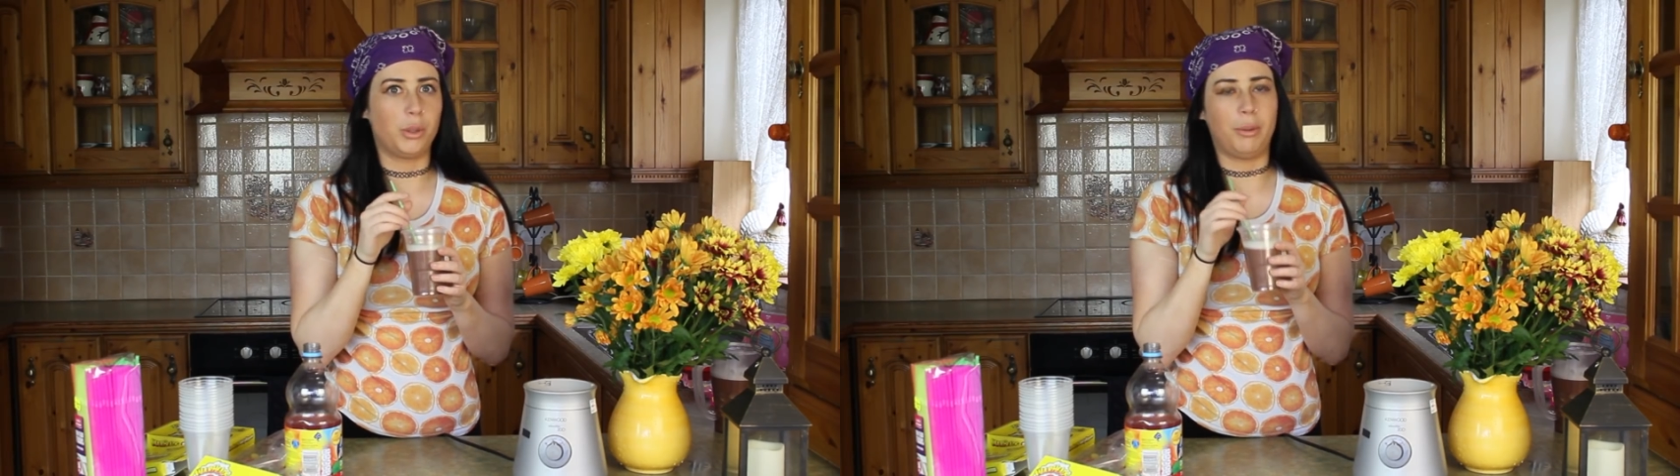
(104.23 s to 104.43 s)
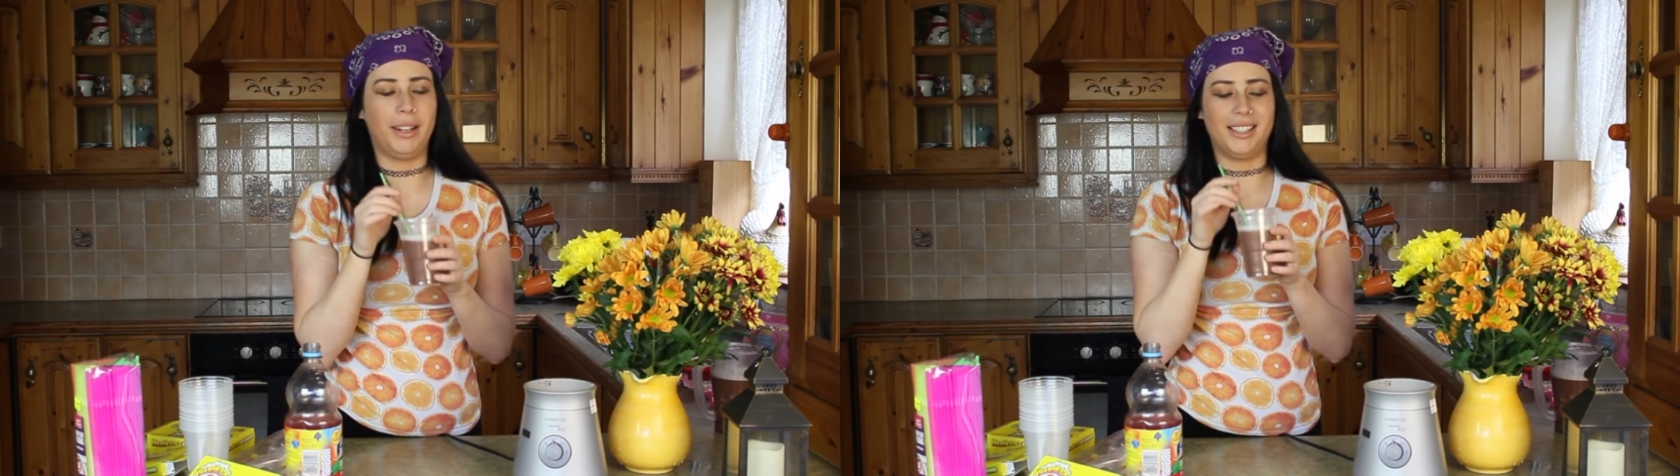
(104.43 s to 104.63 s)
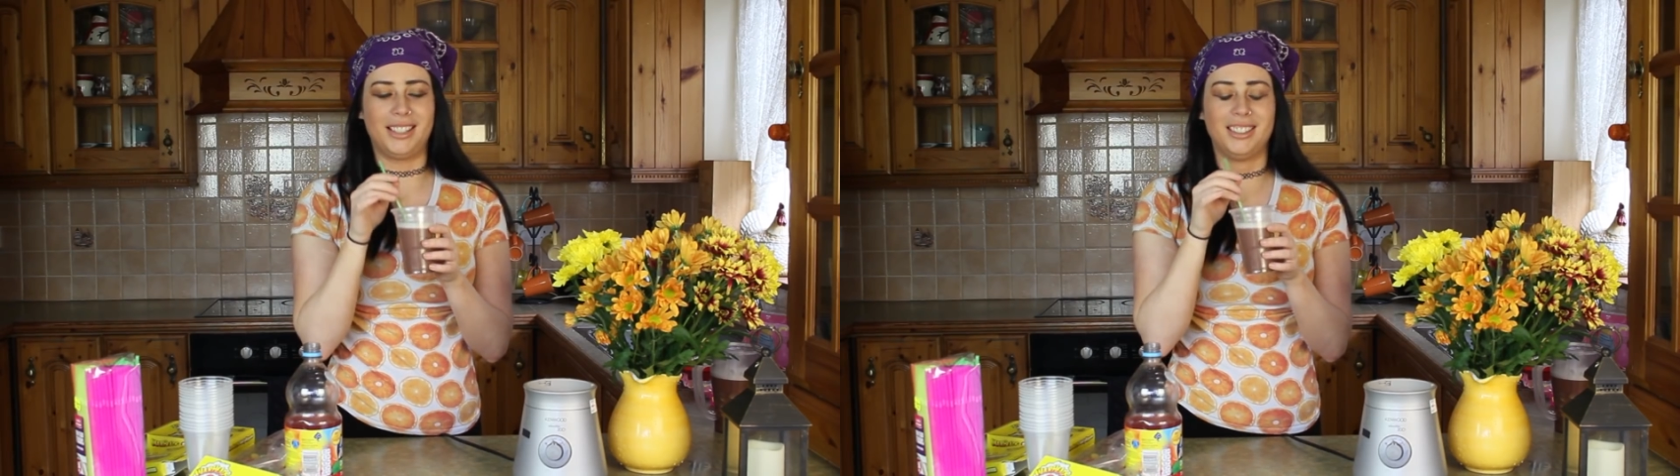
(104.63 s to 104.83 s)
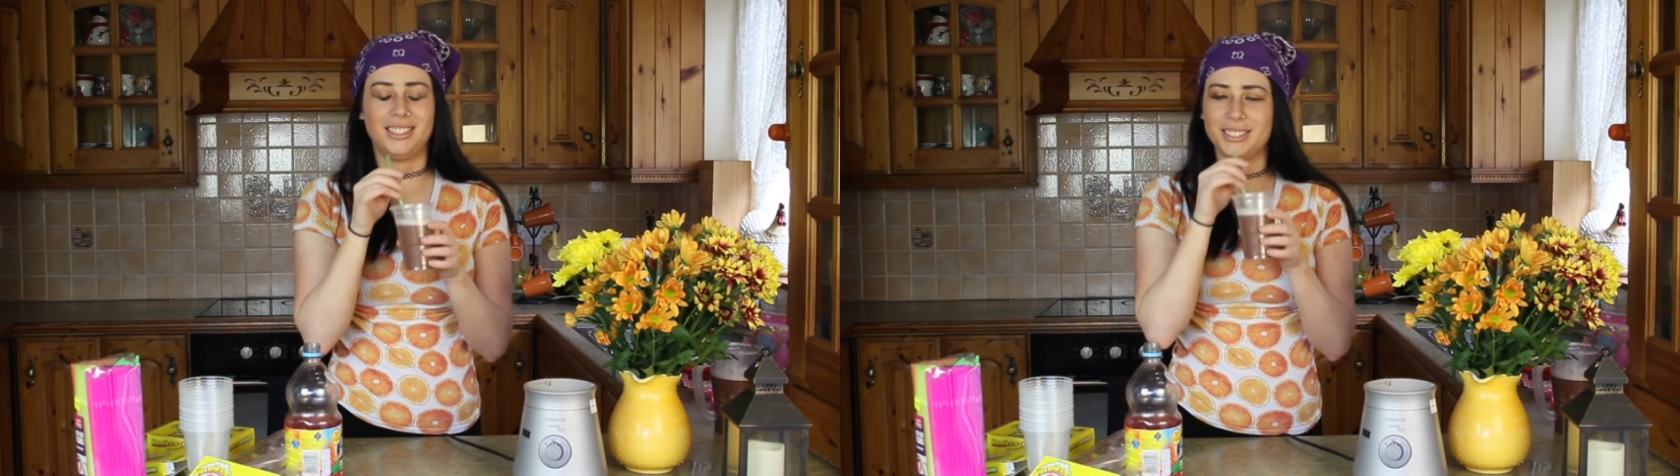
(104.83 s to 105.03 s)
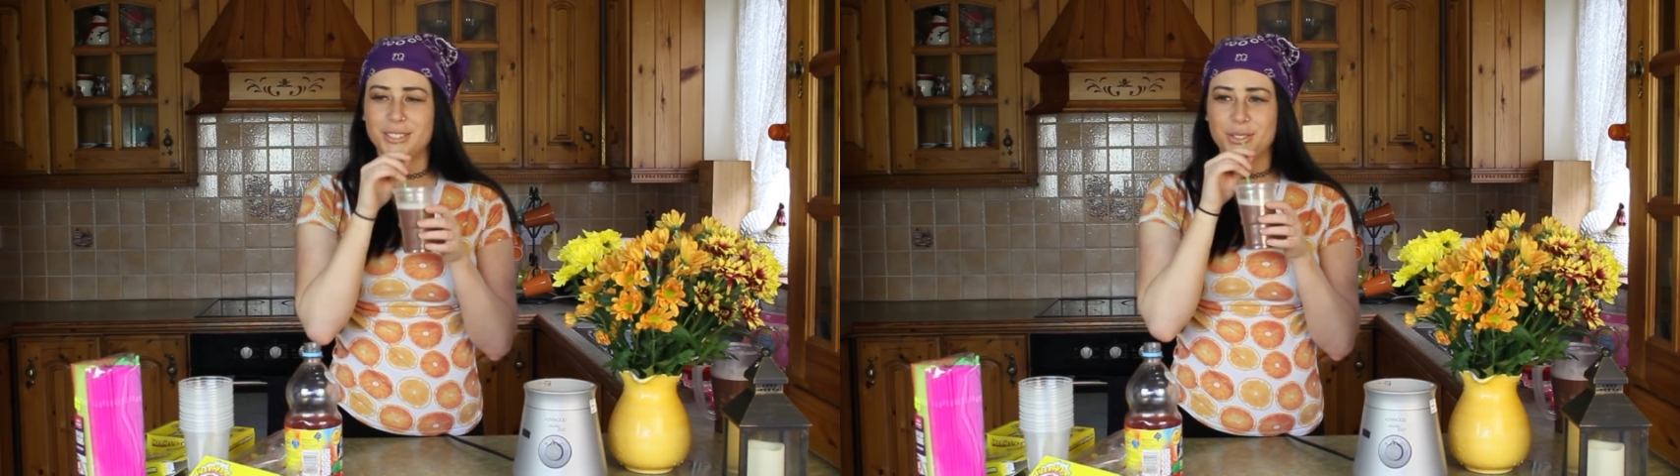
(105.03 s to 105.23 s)
sweet.
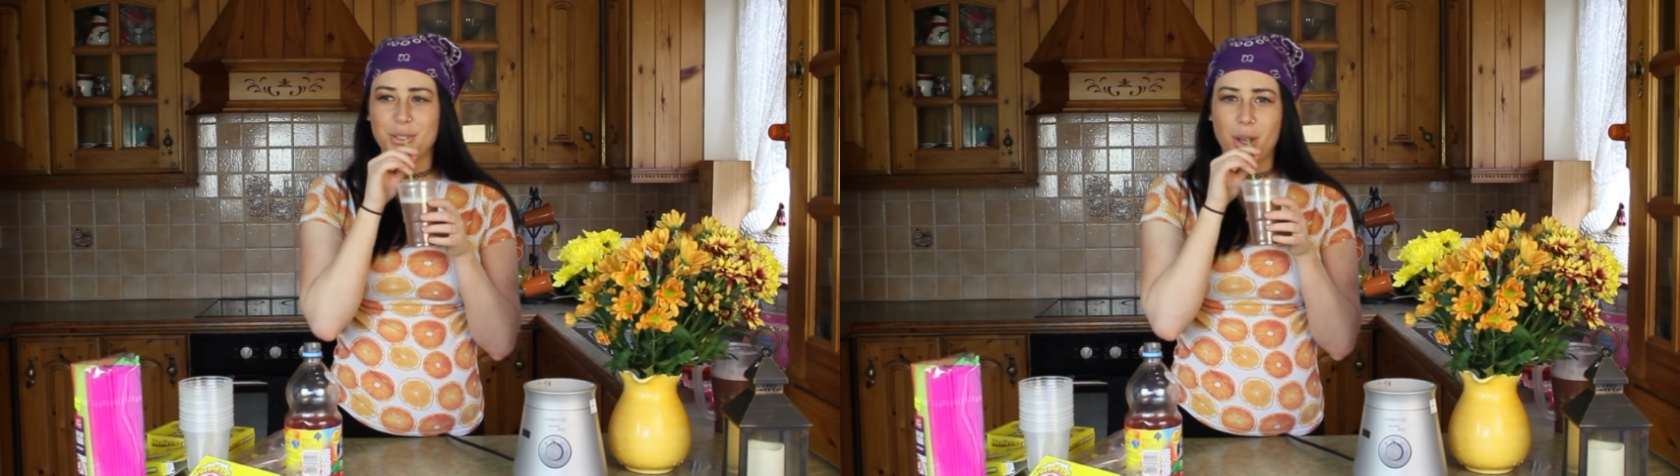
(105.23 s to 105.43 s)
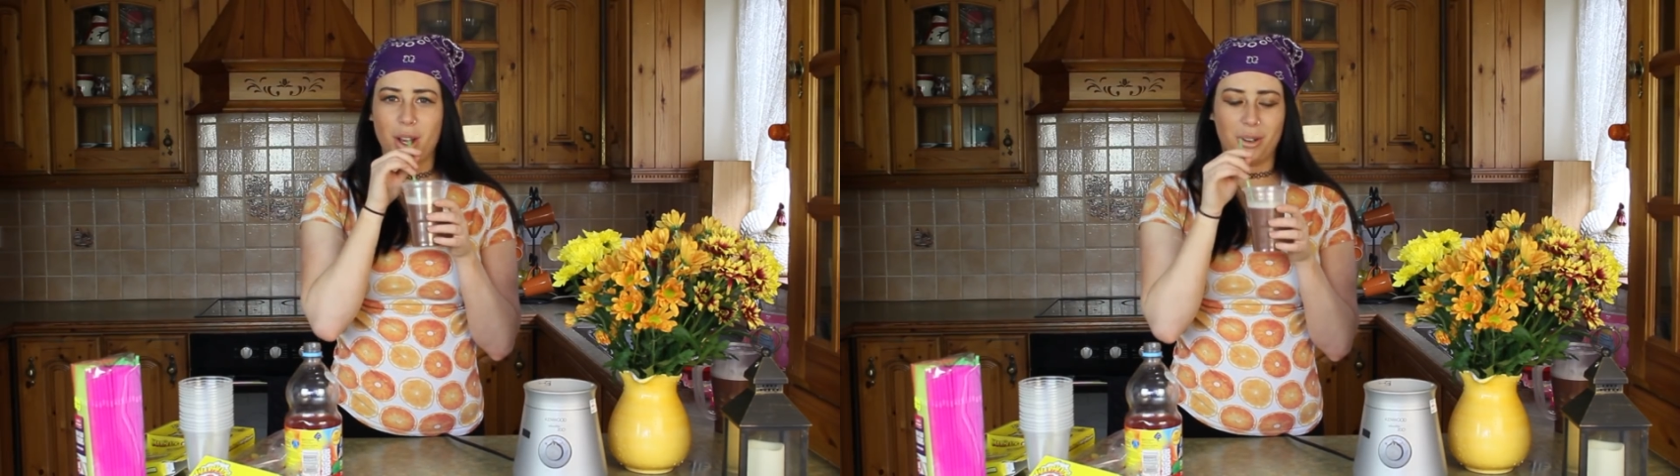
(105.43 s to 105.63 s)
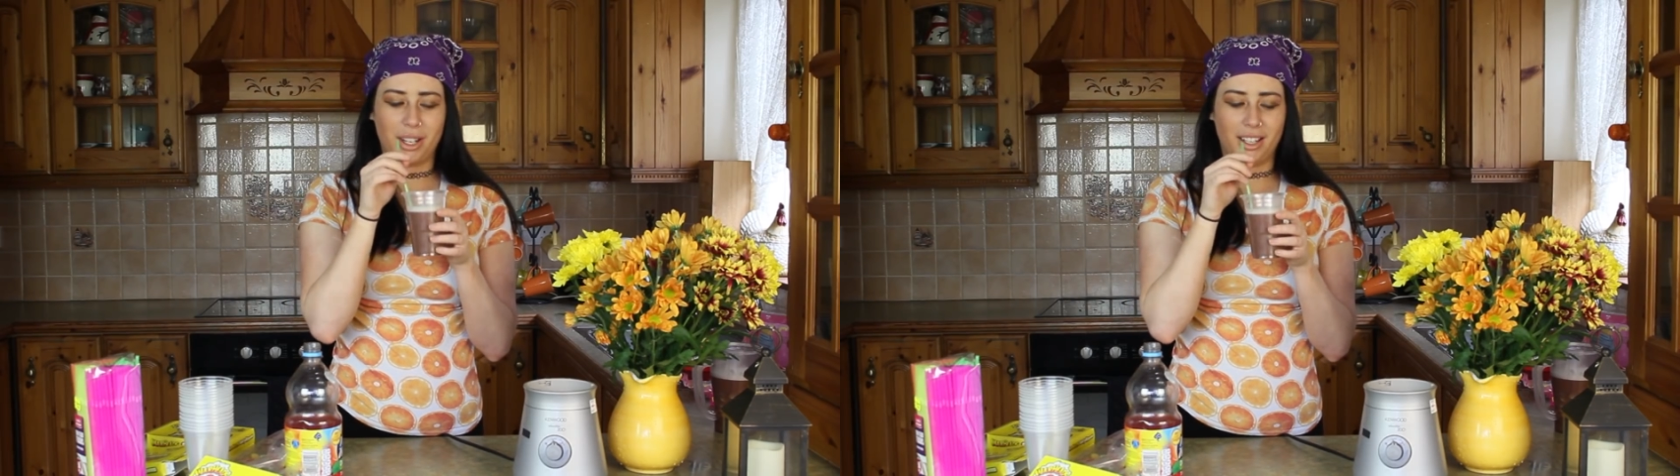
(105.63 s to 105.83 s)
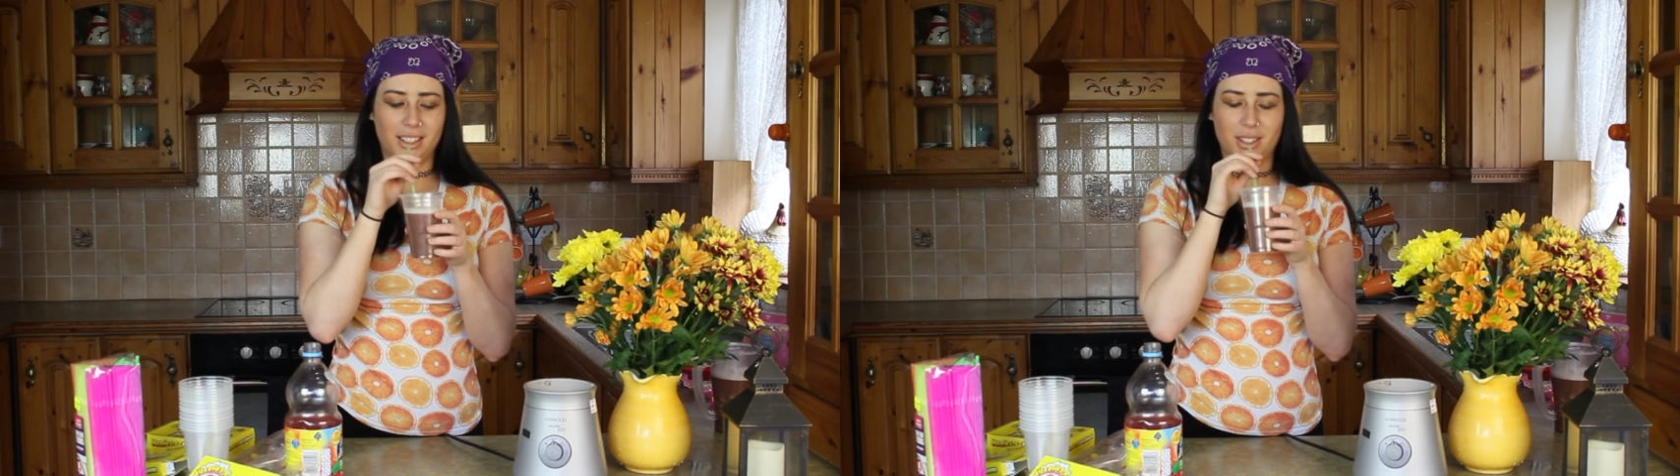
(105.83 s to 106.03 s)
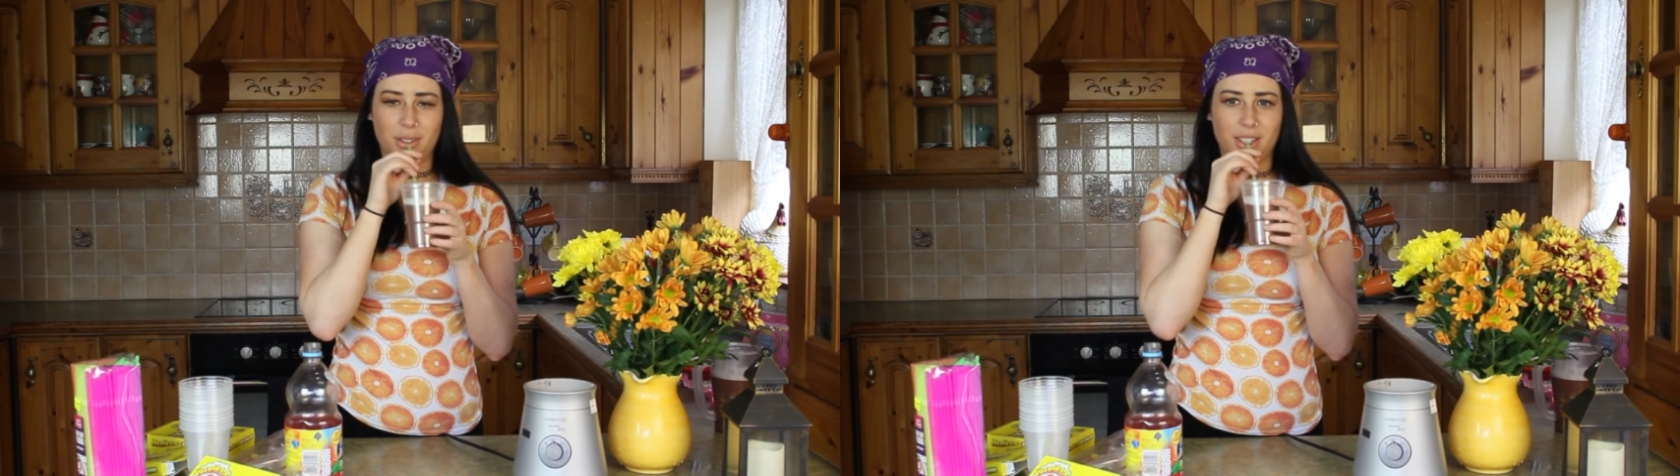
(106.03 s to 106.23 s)
Okay,
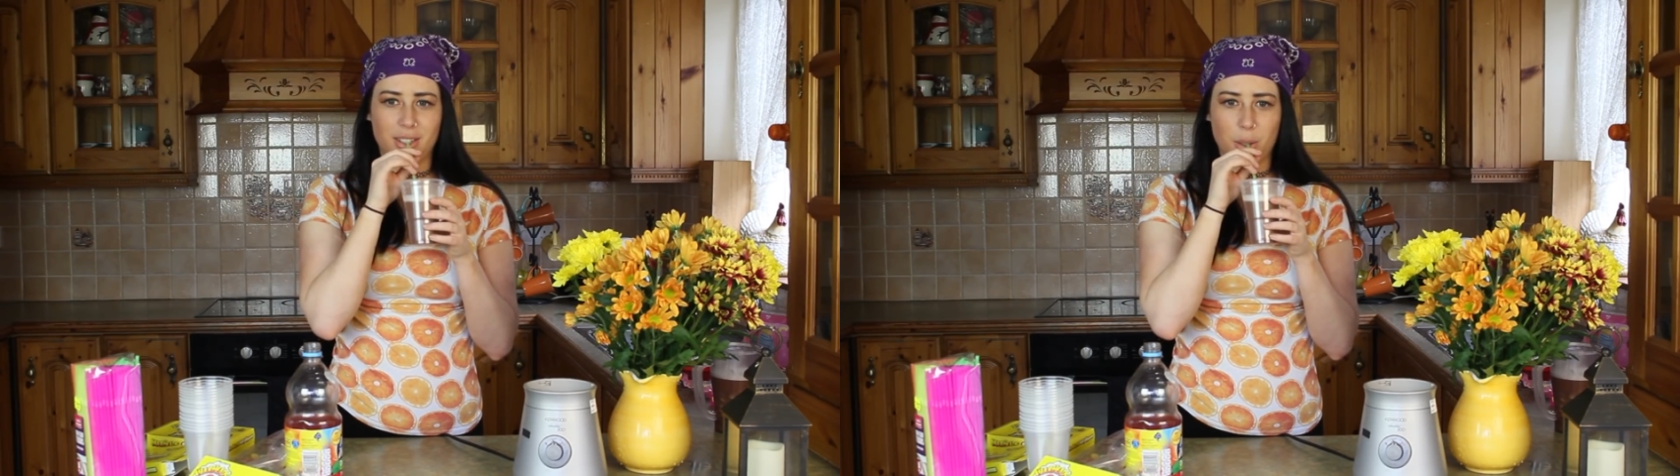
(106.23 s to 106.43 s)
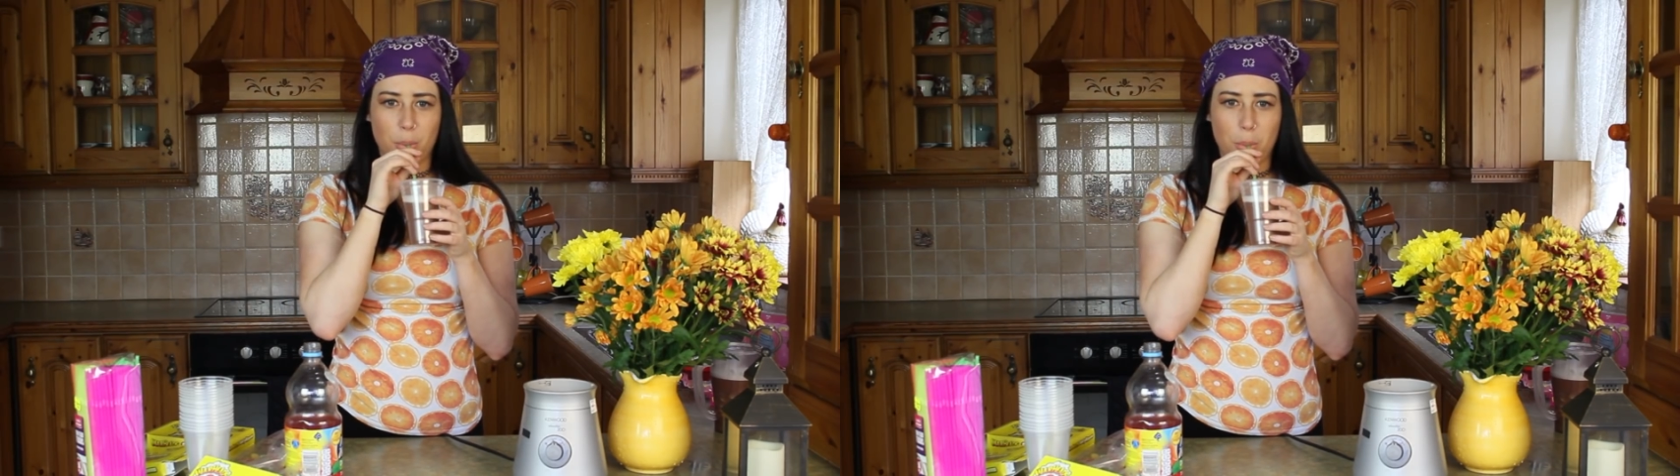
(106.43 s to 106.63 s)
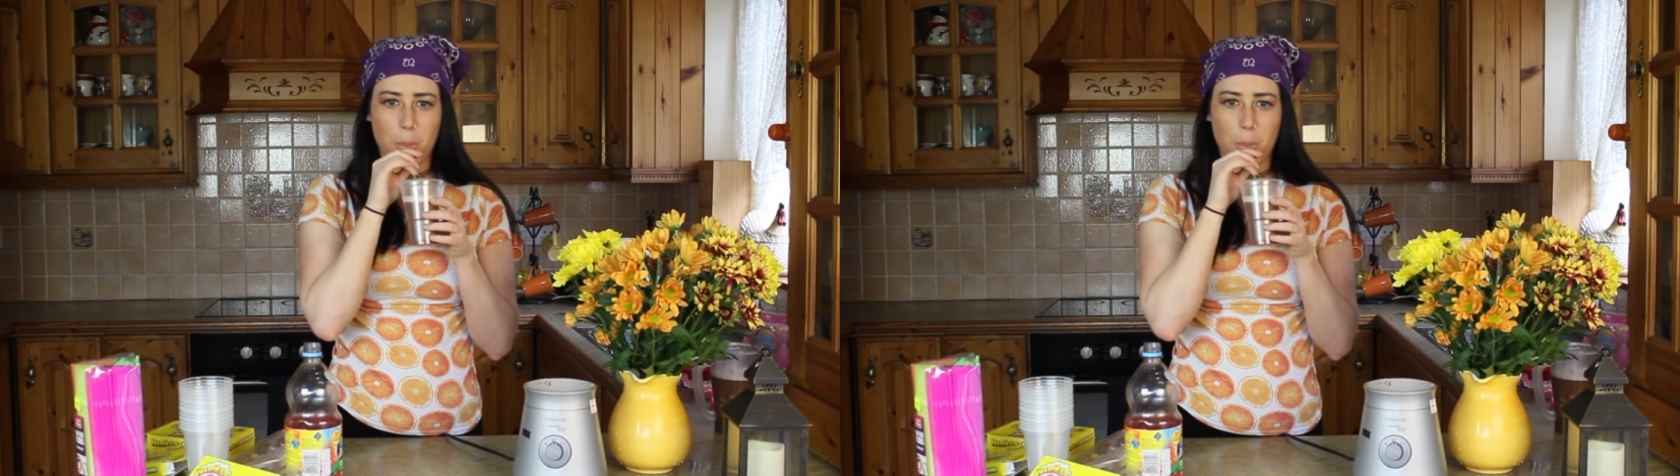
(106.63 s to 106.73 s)
let's do this.